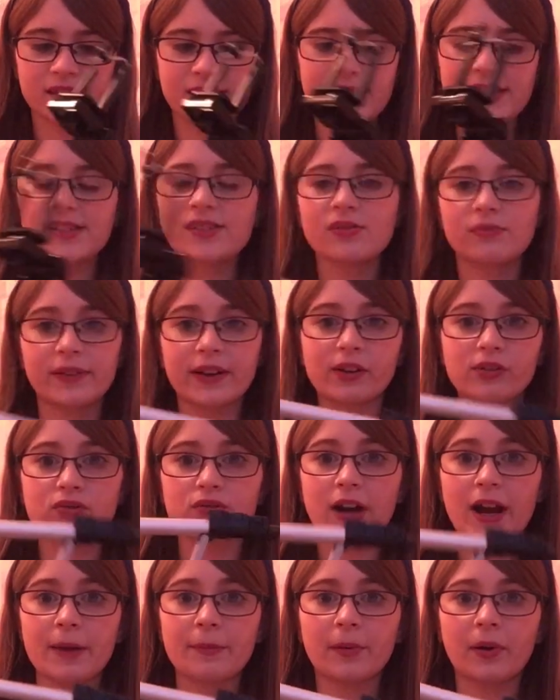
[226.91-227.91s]
This is a real
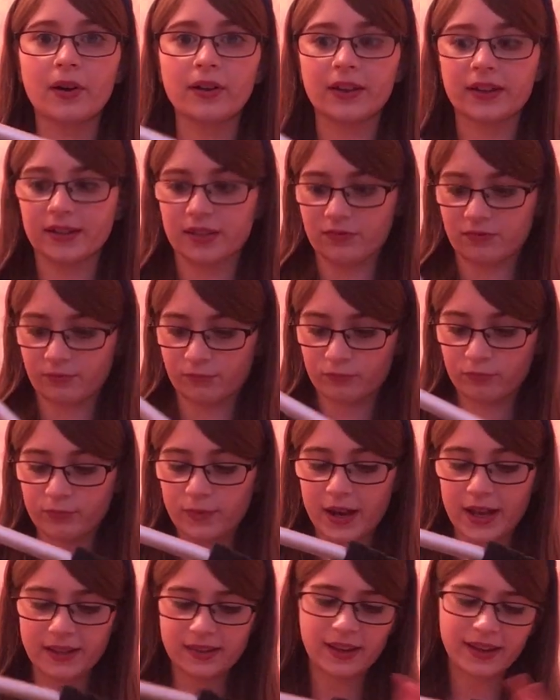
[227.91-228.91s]
tripod. Like
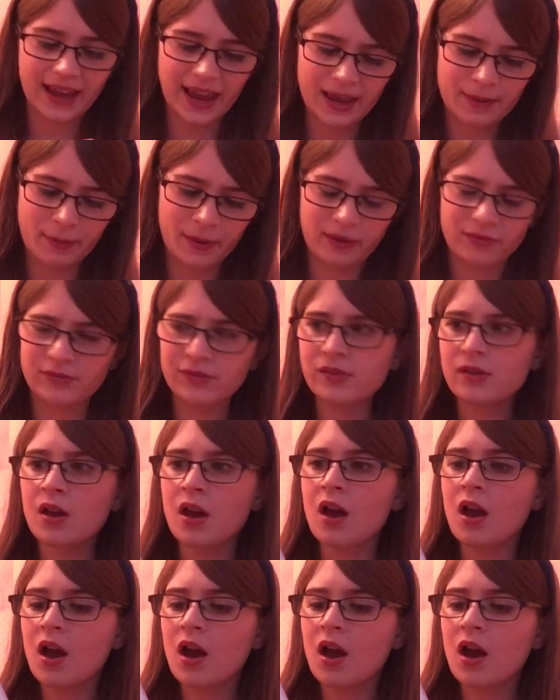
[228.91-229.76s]
it's like eight pounds